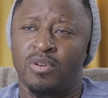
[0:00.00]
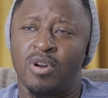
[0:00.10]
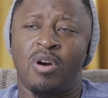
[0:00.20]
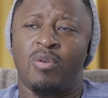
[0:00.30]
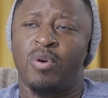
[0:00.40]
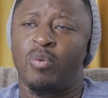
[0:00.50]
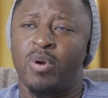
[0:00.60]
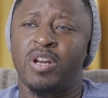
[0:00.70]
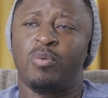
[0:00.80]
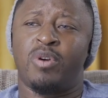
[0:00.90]
No,
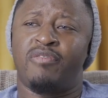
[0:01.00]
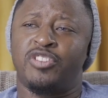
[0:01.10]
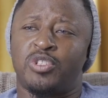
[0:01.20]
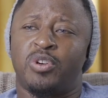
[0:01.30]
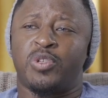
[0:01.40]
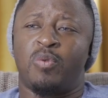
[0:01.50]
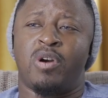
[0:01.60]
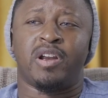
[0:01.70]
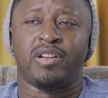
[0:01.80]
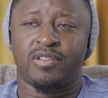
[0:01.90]
we have a search
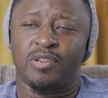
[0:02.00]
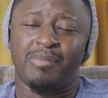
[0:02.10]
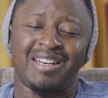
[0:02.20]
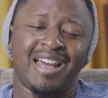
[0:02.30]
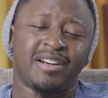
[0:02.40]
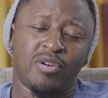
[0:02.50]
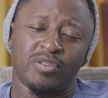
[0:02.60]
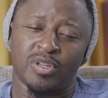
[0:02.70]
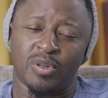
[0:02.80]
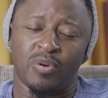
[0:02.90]
warrant. So my dad
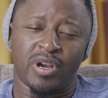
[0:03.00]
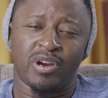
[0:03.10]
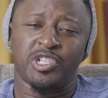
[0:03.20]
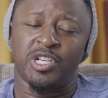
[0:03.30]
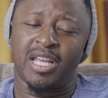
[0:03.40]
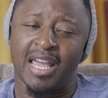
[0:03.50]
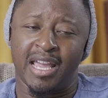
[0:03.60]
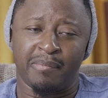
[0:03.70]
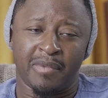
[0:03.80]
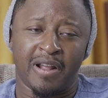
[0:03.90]
calls a lawyer. She
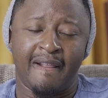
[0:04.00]
came.